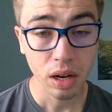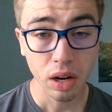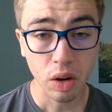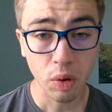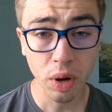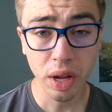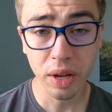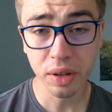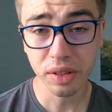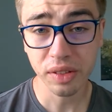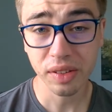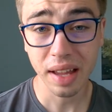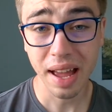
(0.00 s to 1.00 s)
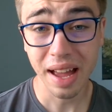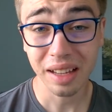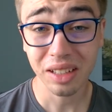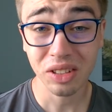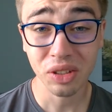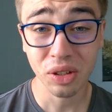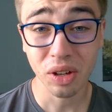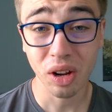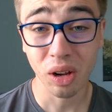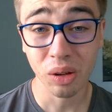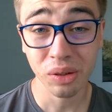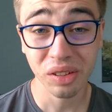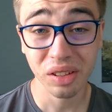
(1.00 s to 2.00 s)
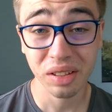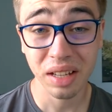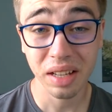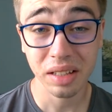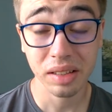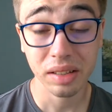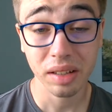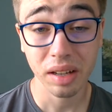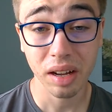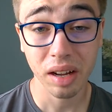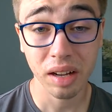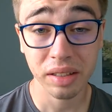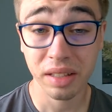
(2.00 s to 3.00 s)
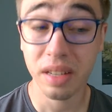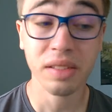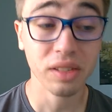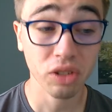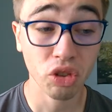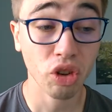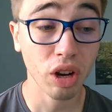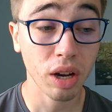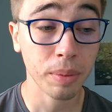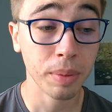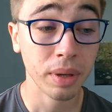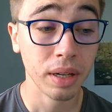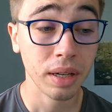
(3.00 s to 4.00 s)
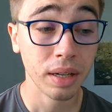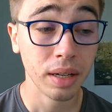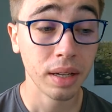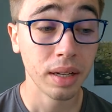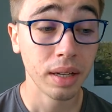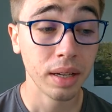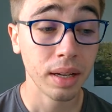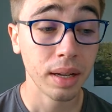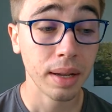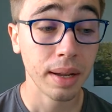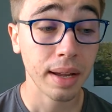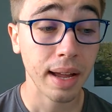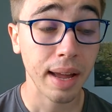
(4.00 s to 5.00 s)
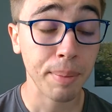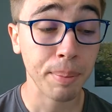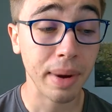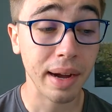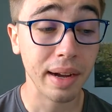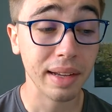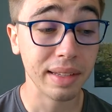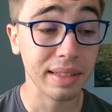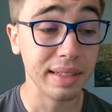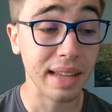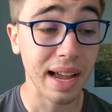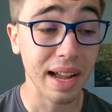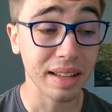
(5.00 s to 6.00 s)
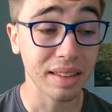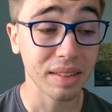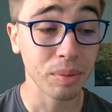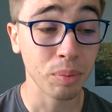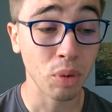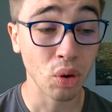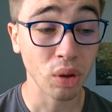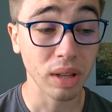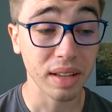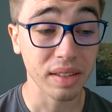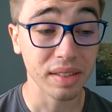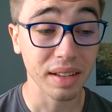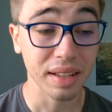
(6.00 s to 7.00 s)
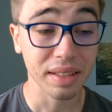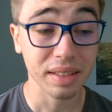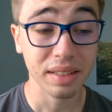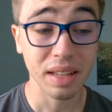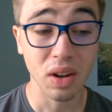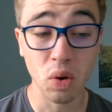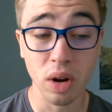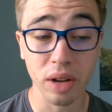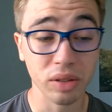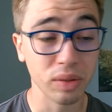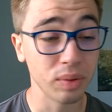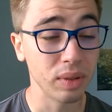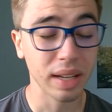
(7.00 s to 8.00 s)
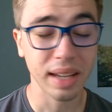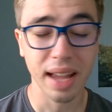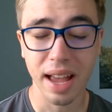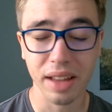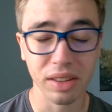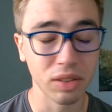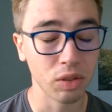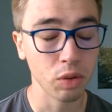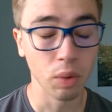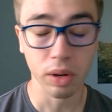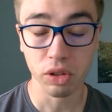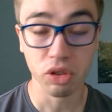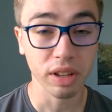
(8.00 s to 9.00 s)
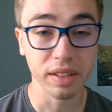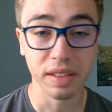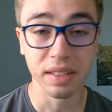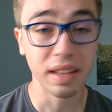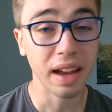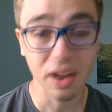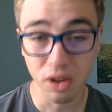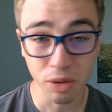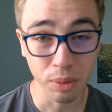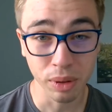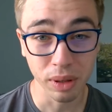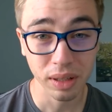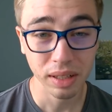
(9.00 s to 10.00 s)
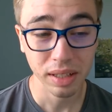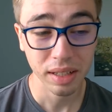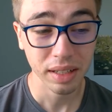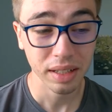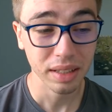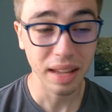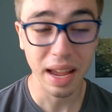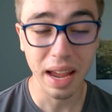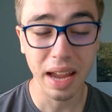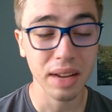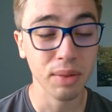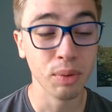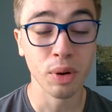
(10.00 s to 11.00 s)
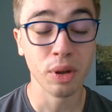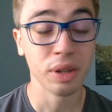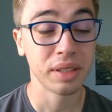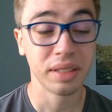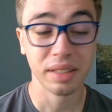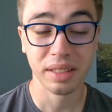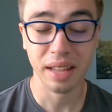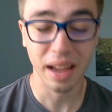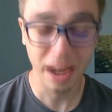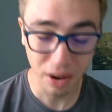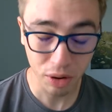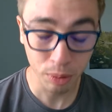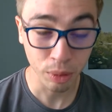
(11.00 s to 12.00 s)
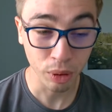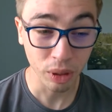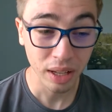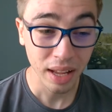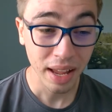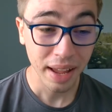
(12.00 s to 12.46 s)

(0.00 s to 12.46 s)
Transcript: Ryuk's actor also did a decent job, but that's more or less it. The rest of the cast was just terrible. They were terrible.